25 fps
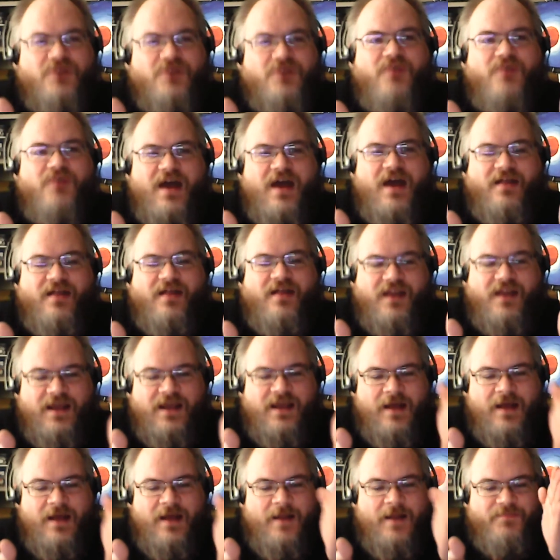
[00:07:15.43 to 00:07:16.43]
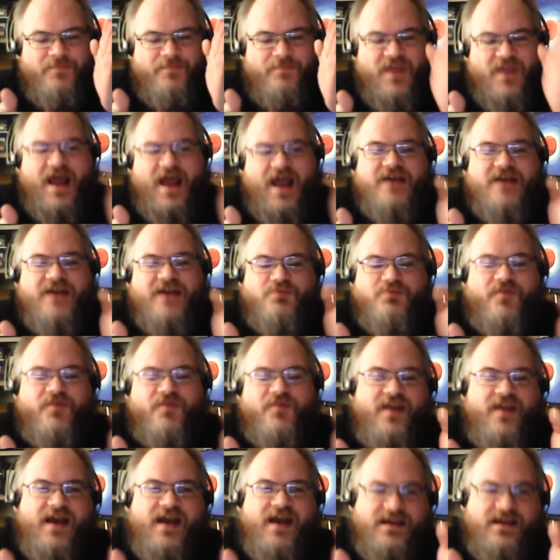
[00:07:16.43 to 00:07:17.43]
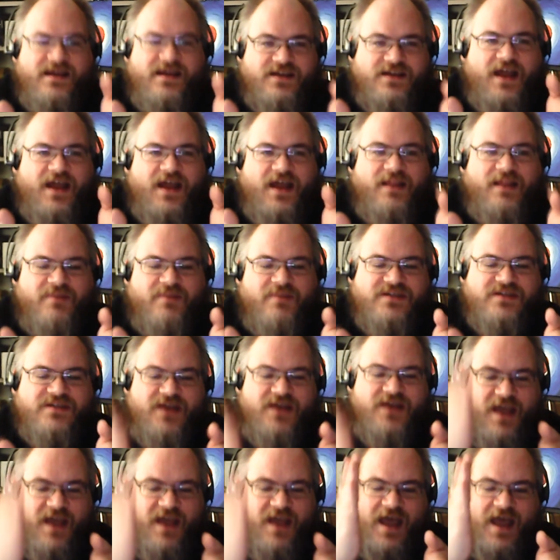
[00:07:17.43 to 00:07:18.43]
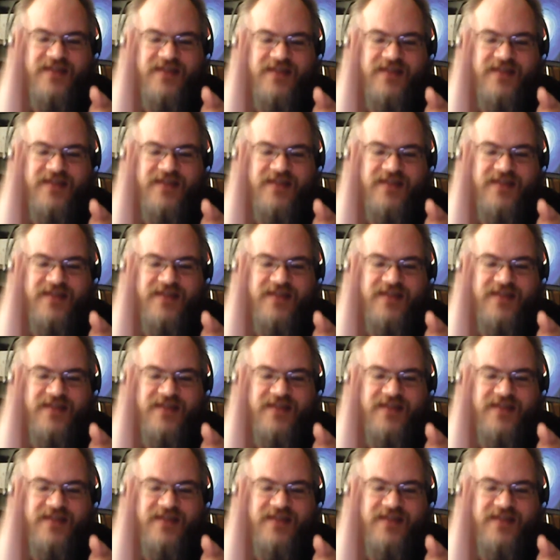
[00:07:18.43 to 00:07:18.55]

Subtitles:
reality that has more fantastic elements and